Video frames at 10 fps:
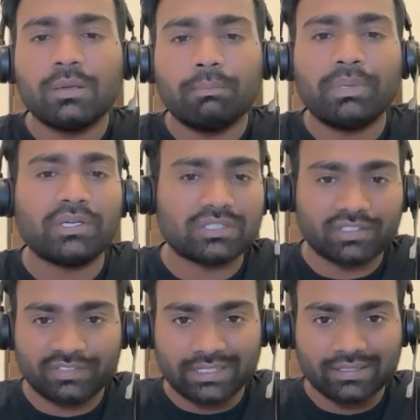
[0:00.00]
Because
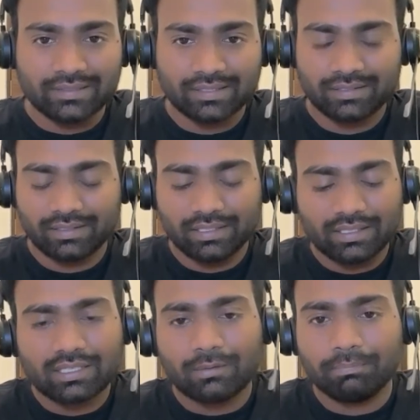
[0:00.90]
of these,
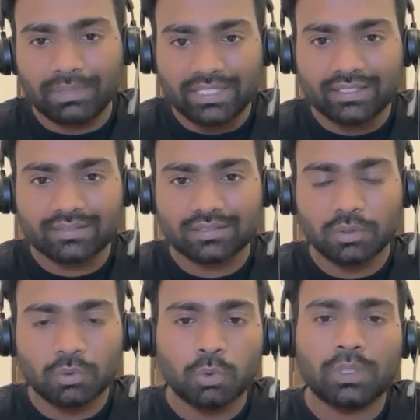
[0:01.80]
companies
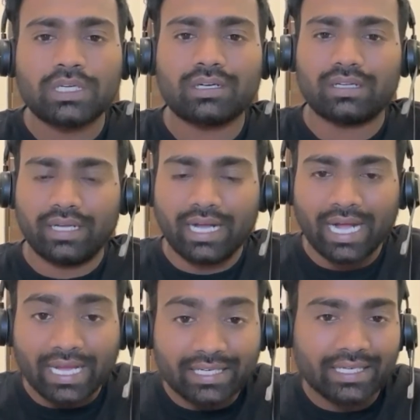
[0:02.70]
who were
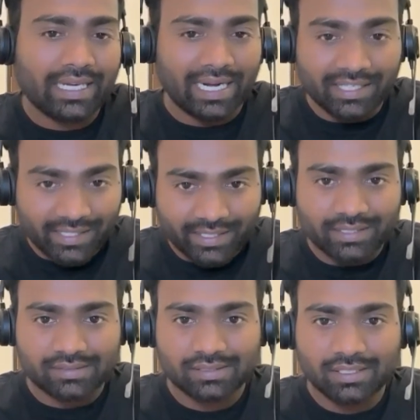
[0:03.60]
hiring
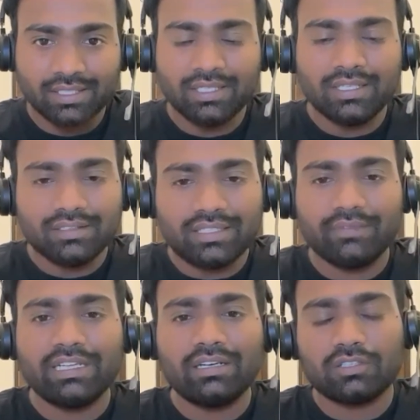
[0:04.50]
candidates, they
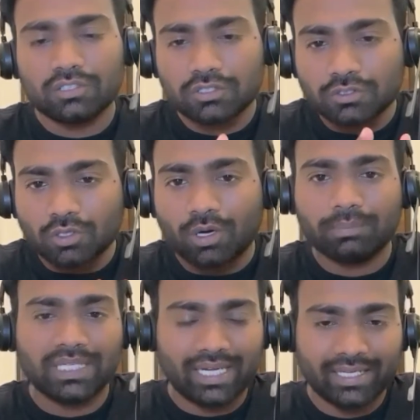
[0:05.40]
will stop
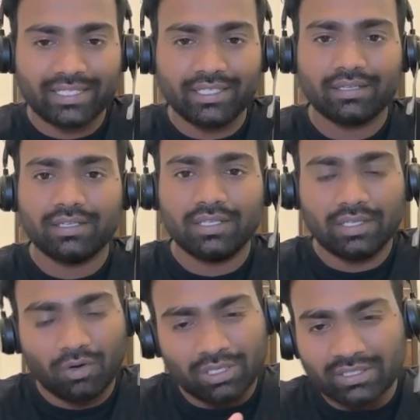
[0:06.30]
the hiring
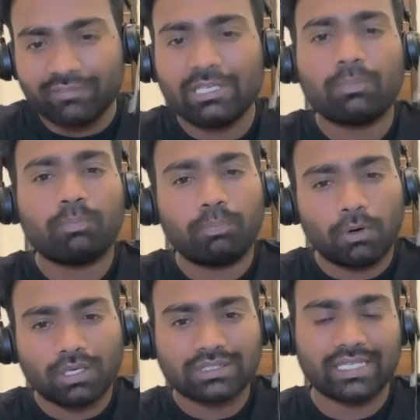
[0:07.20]
or they will
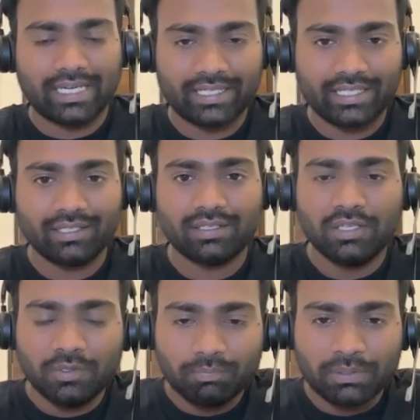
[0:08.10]
pause the hiring
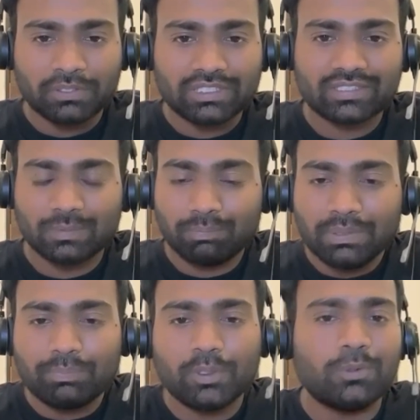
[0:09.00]
because
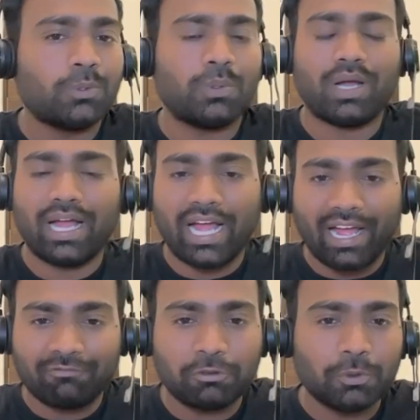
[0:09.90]
people who
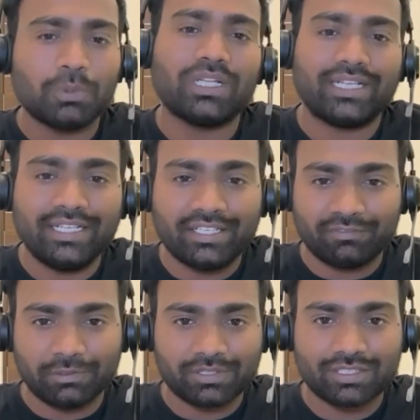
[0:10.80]
have to do the
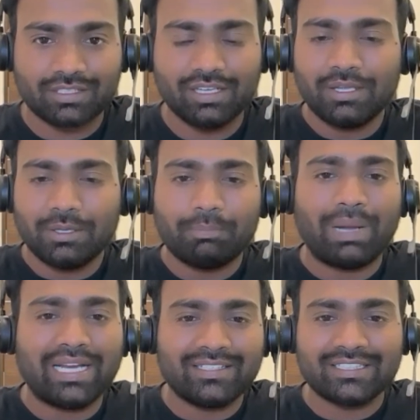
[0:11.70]
interviews,
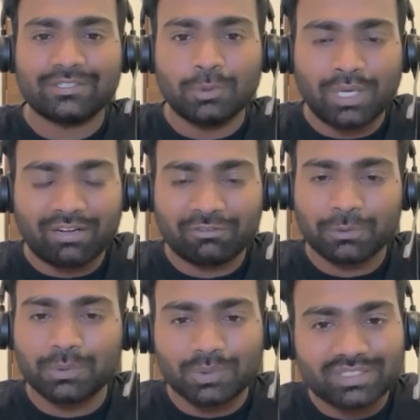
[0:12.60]
managers who have
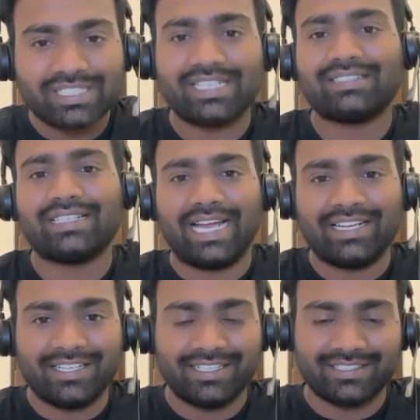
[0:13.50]
to select the
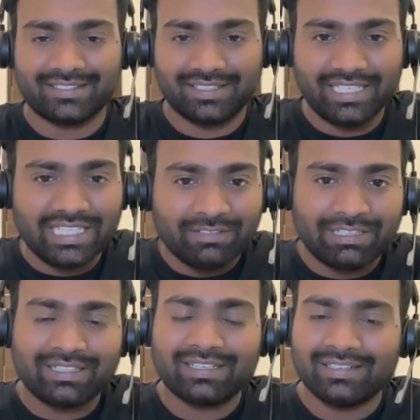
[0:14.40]
candidates,
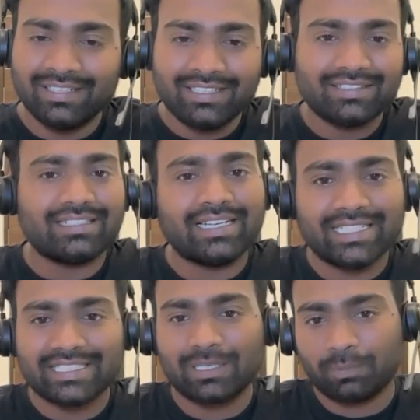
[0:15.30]
even the
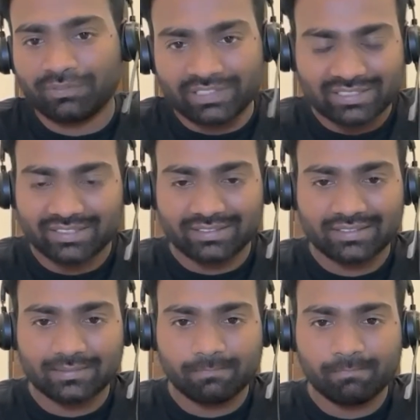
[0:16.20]
HR
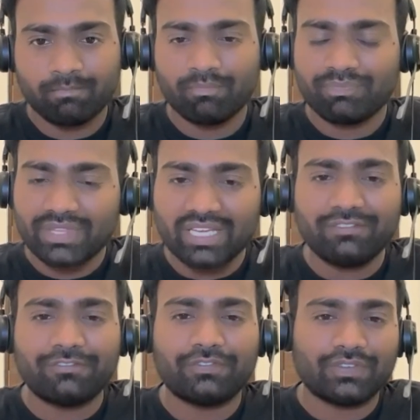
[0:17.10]
professionals,
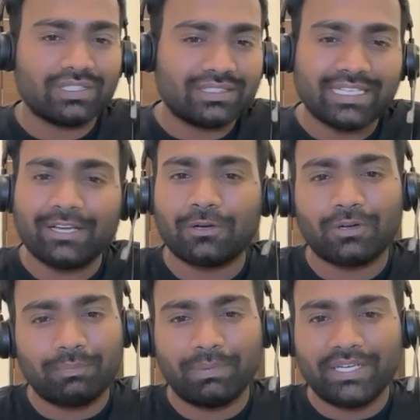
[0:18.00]
if they are
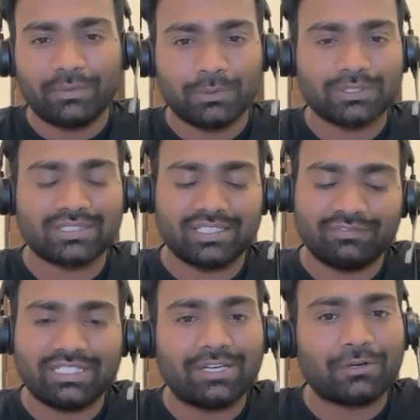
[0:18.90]
on PTOs, if
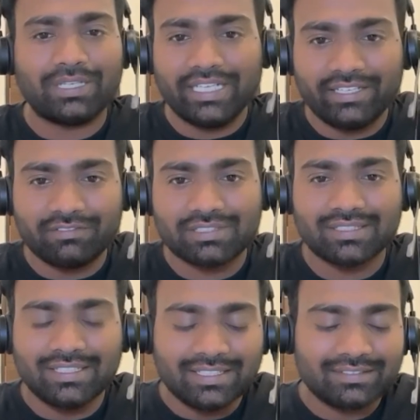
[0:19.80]
they are on leaves,
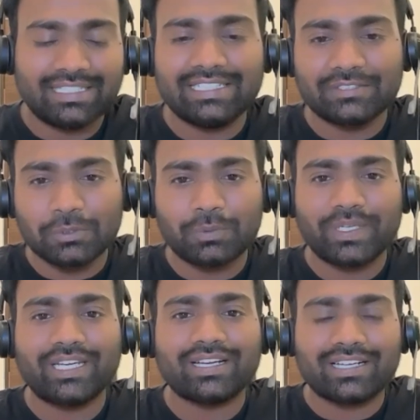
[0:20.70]
there is no
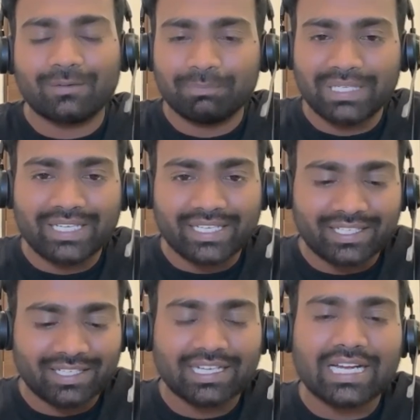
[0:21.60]
way company can
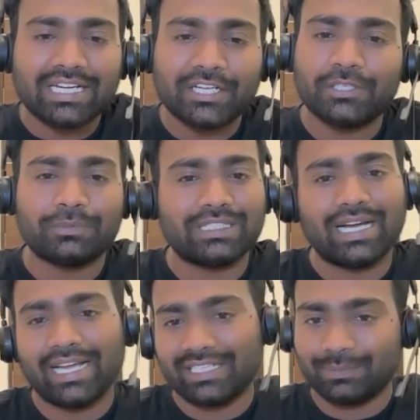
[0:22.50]
continue with the
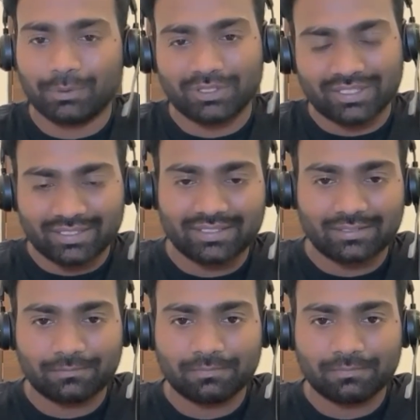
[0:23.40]
hiring process.